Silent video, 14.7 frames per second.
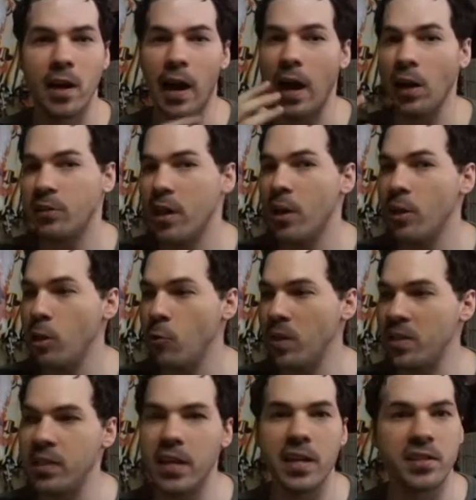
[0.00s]
I'll tell you
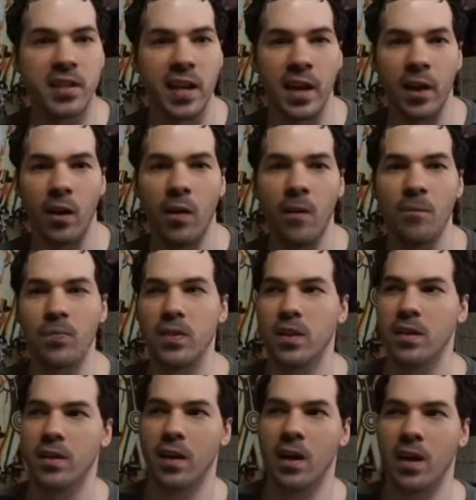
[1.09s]
in detail.
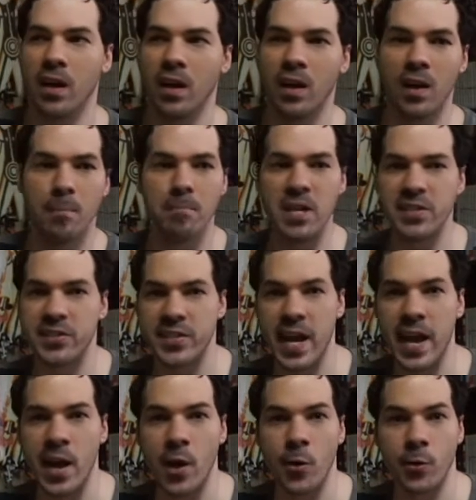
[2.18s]

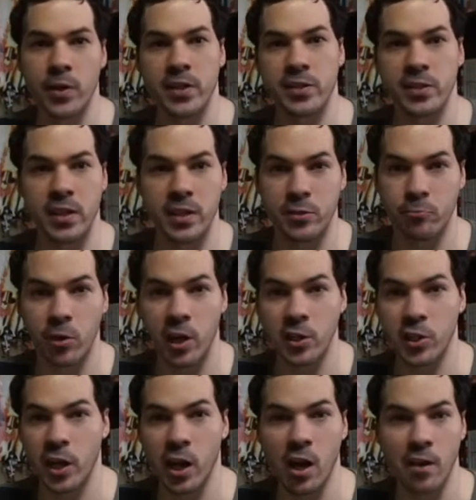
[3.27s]
Misao is
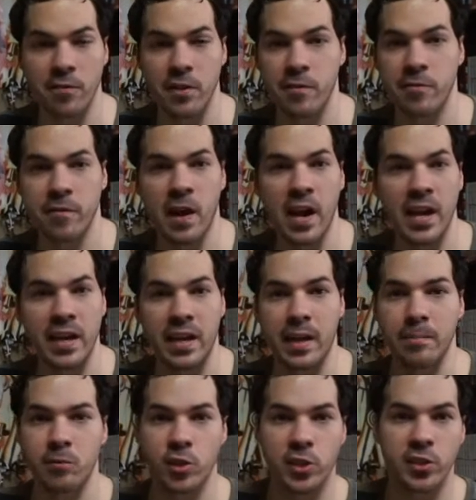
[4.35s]
rushing off to find
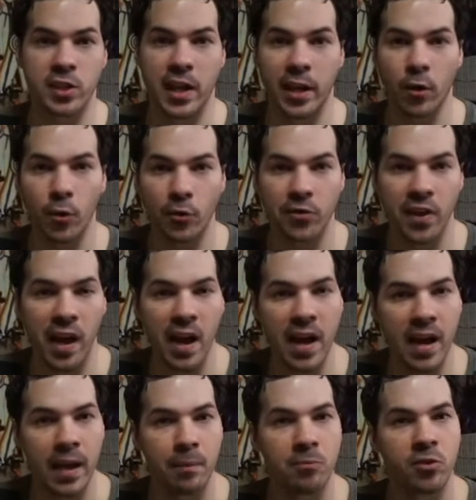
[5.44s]
him just like old
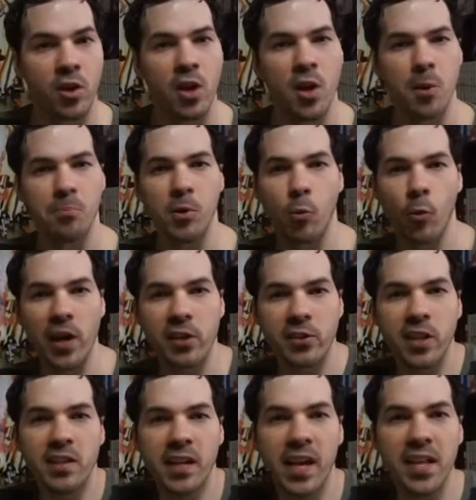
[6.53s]
times, but where's
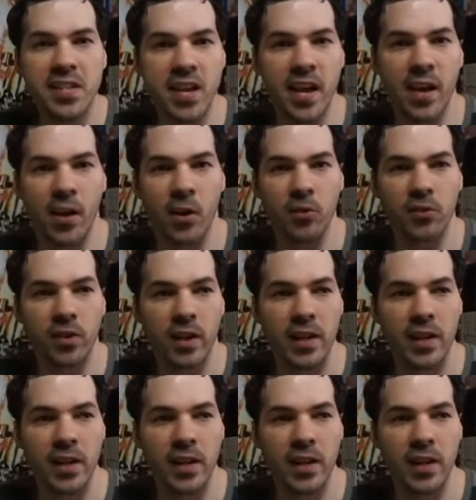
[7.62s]
the details?